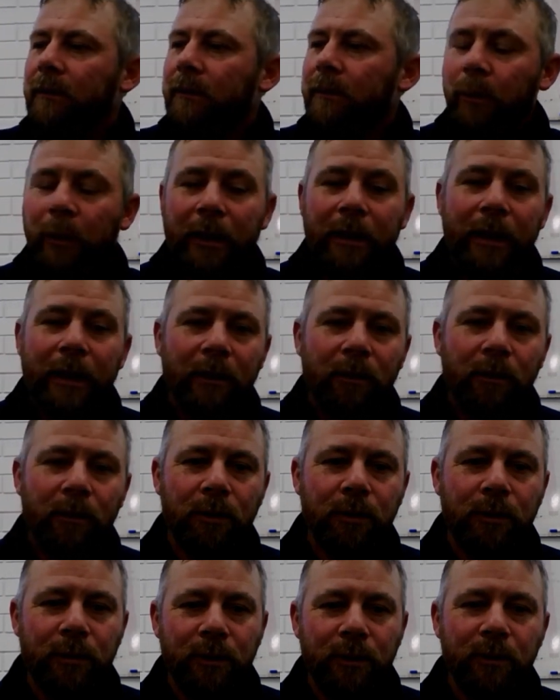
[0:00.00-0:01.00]
When that
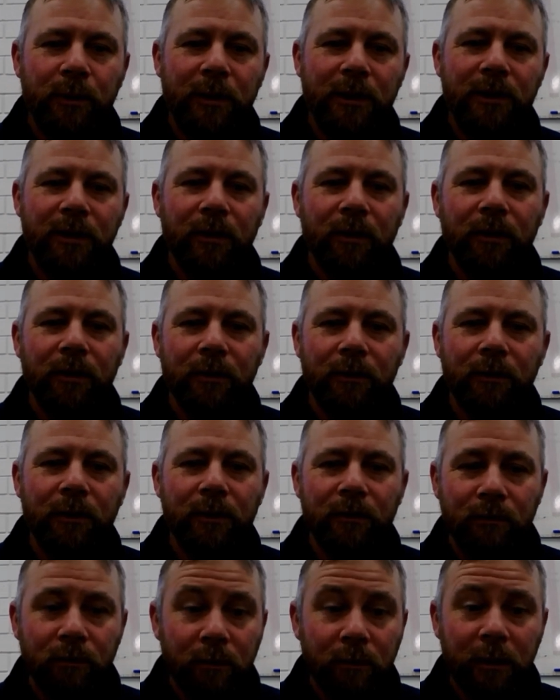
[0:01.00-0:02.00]
horse was switched on, it
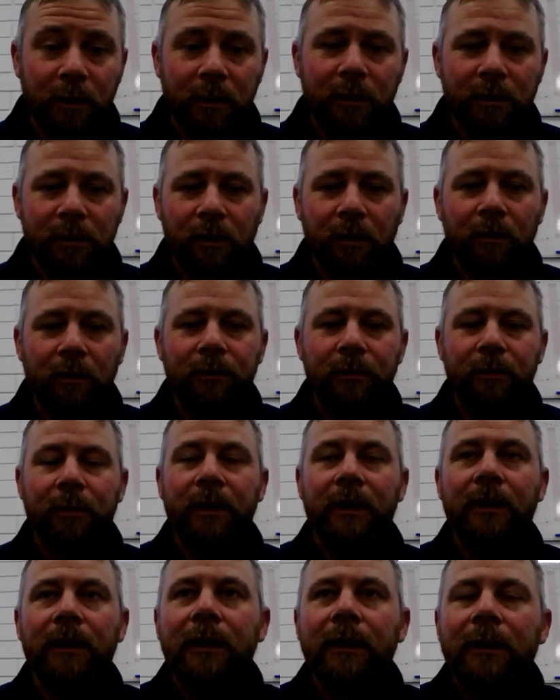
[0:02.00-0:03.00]
was really soft,
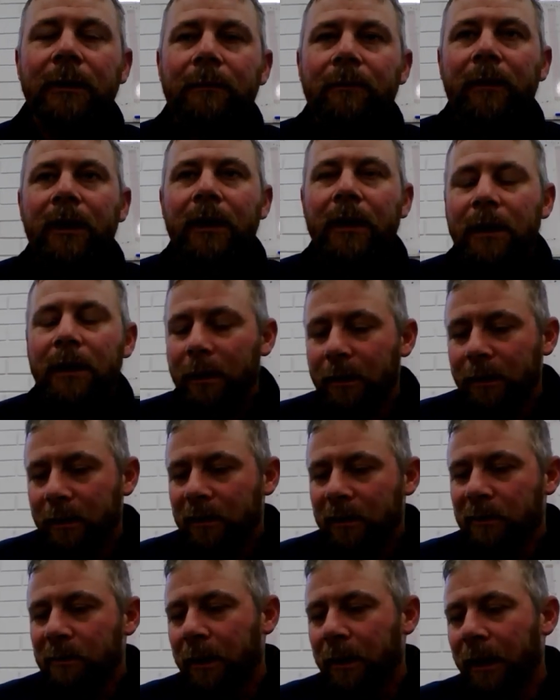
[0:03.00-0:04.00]
but in
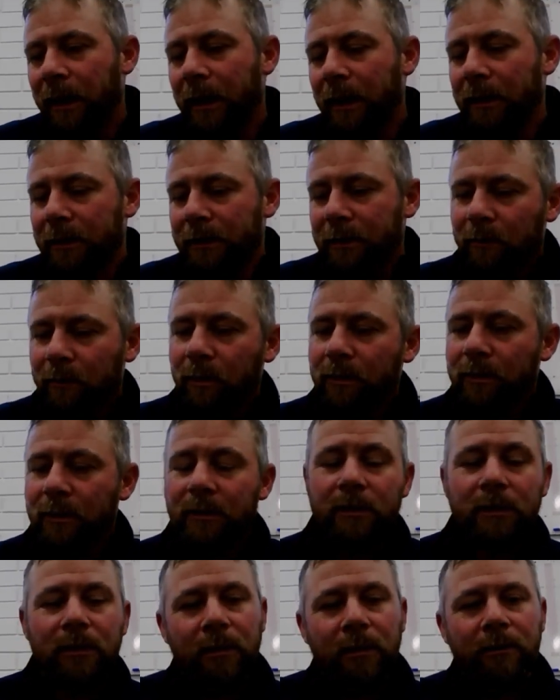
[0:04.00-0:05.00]
its past it
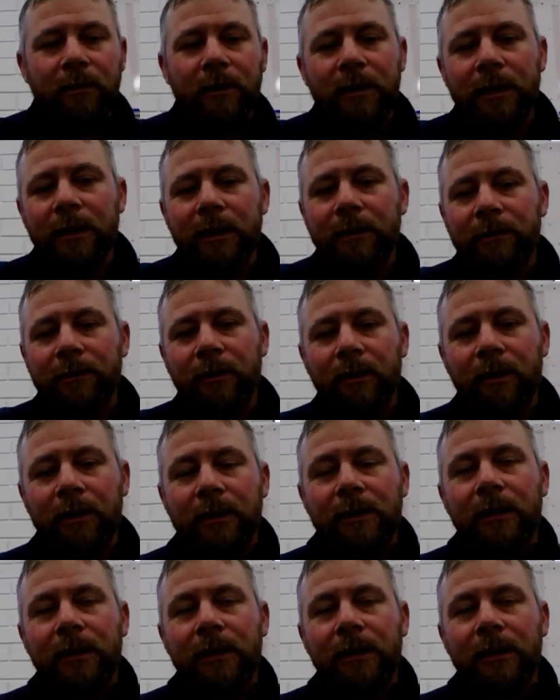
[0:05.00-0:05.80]
wasn't sort of identified.